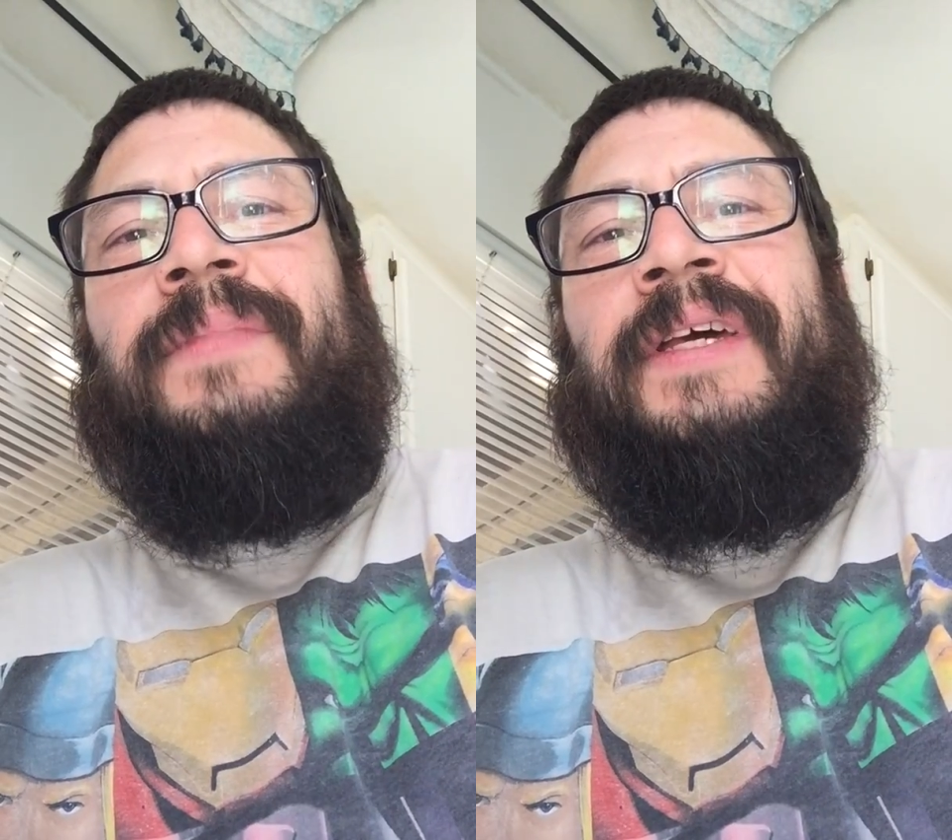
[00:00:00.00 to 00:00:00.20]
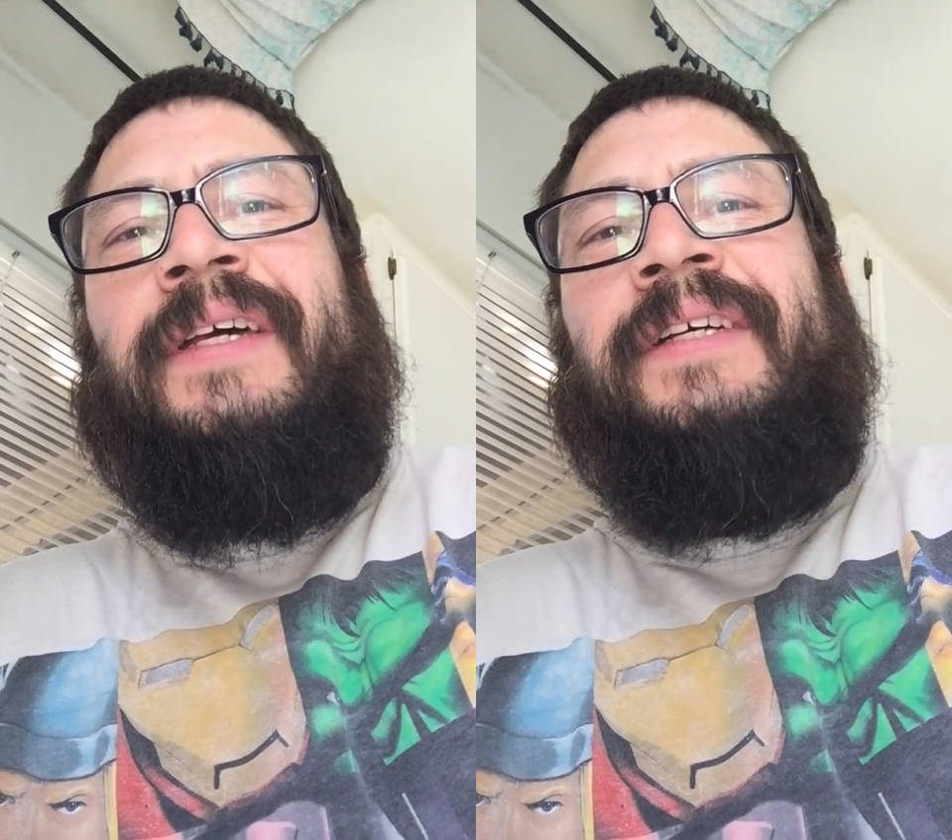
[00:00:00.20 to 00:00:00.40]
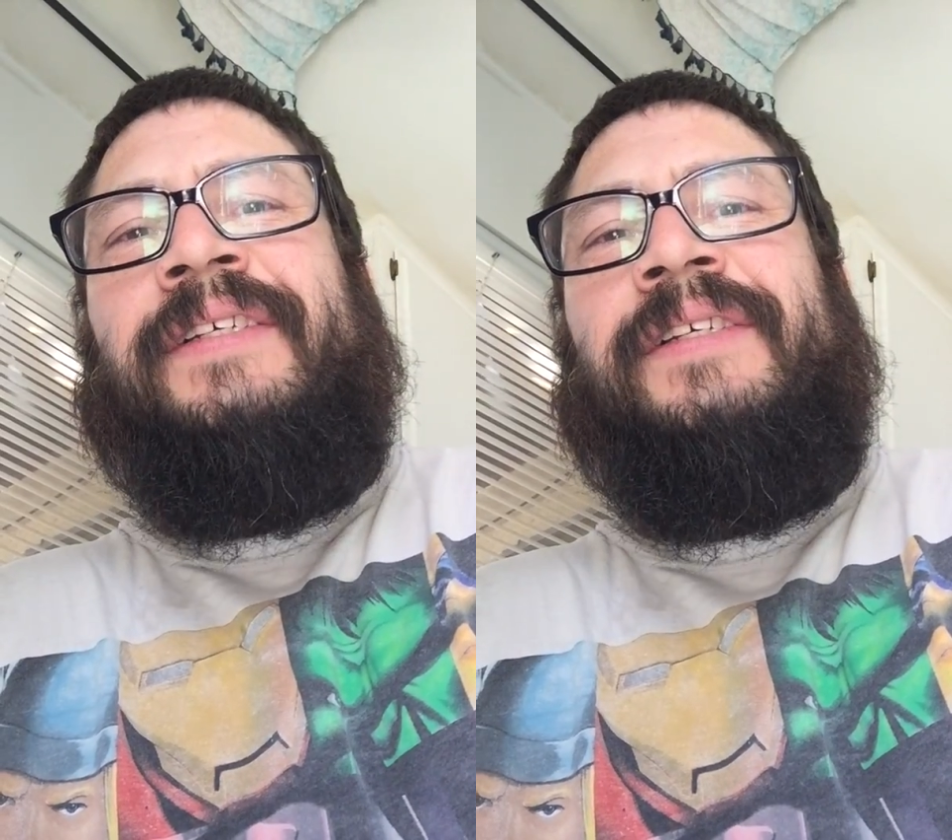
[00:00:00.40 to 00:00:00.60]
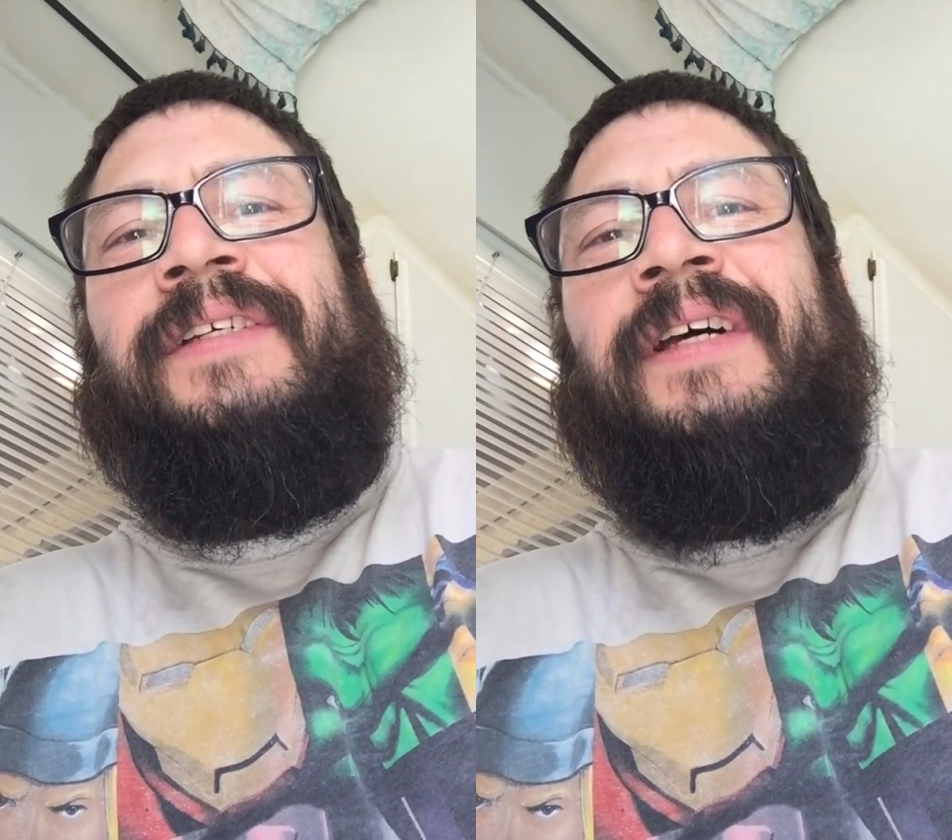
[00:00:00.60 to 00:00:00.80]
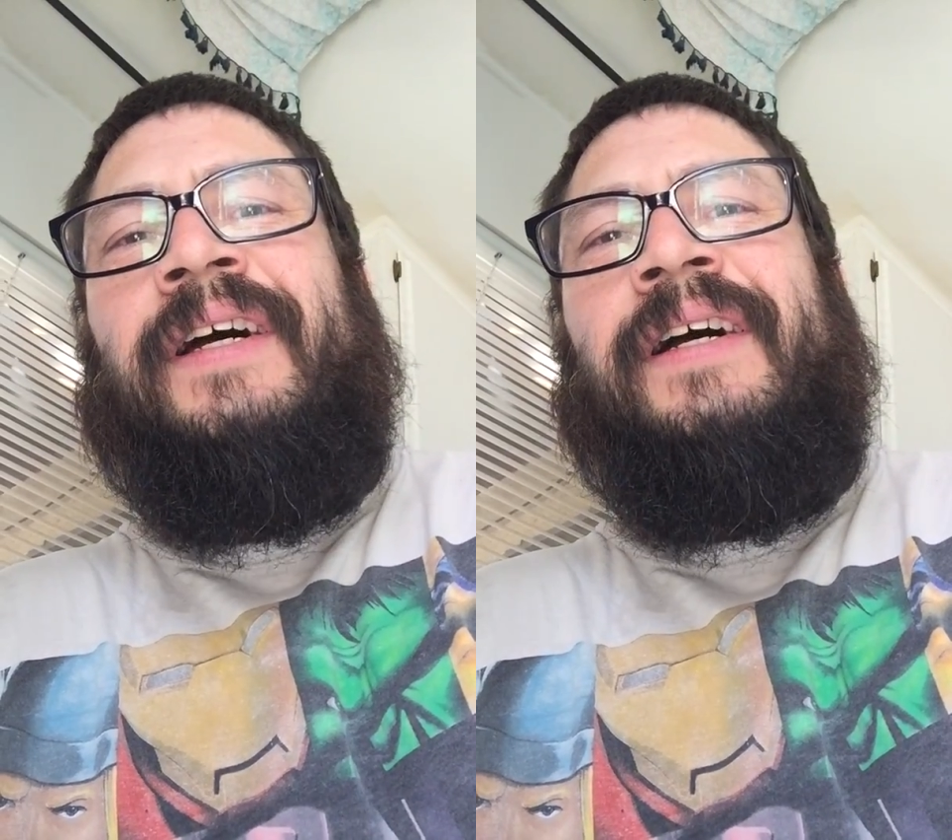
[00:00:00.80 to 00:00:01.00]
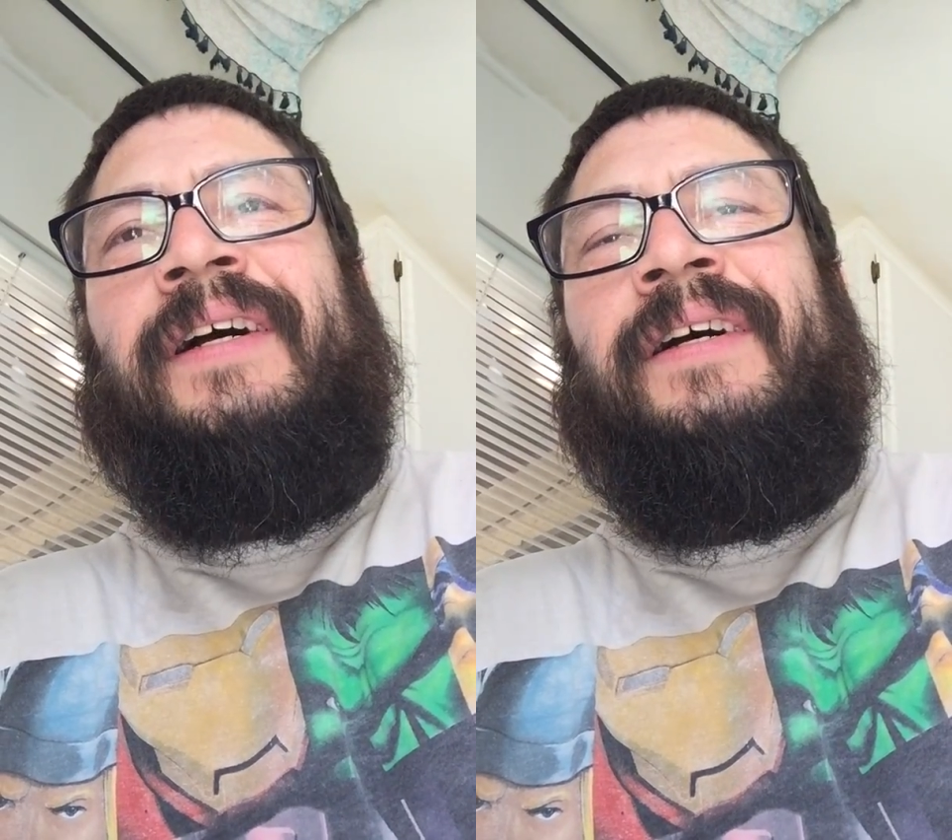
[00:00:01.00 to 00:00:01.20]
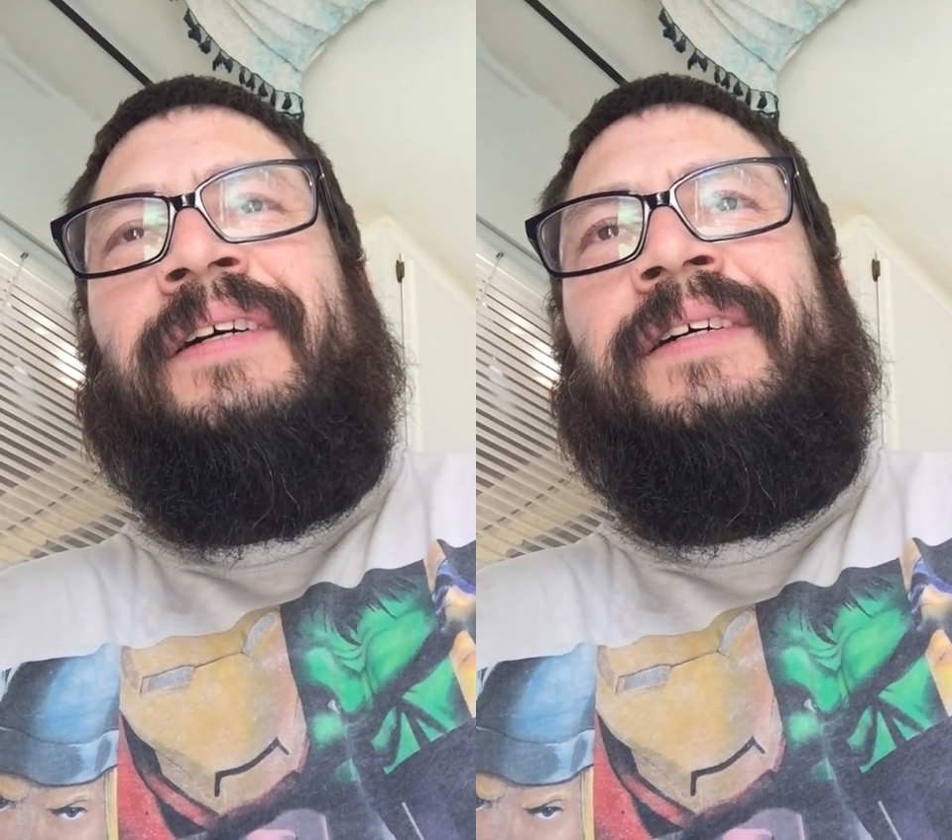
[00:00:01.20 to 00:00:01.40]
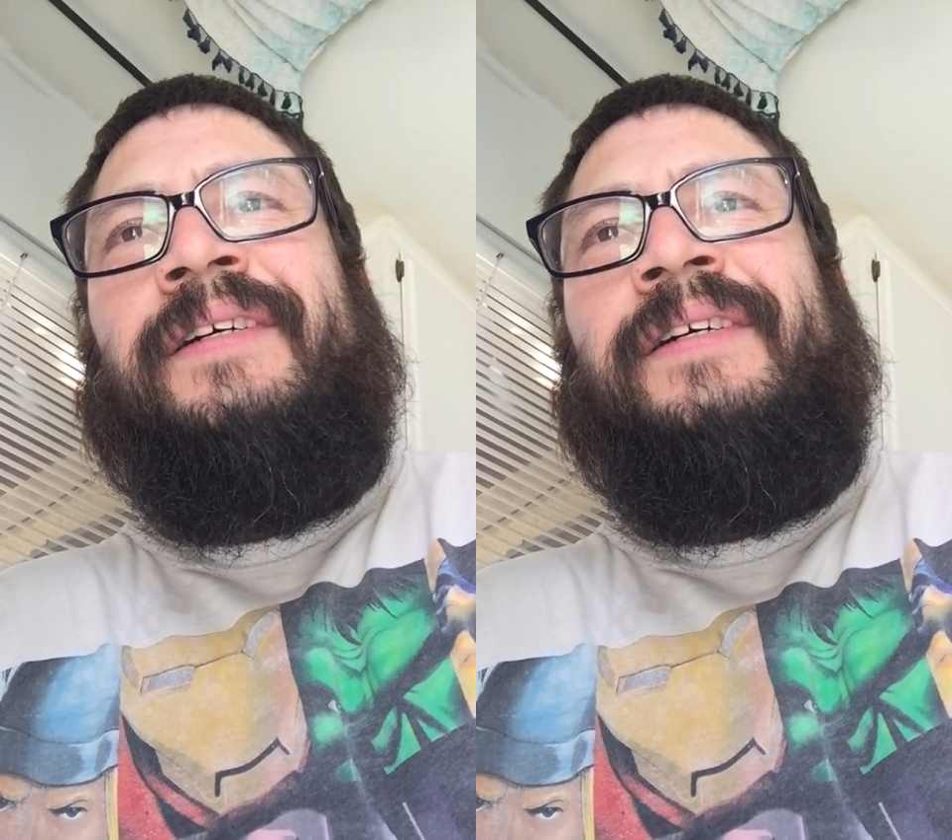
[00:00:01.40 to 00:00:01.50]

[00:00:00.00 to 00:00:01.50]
is a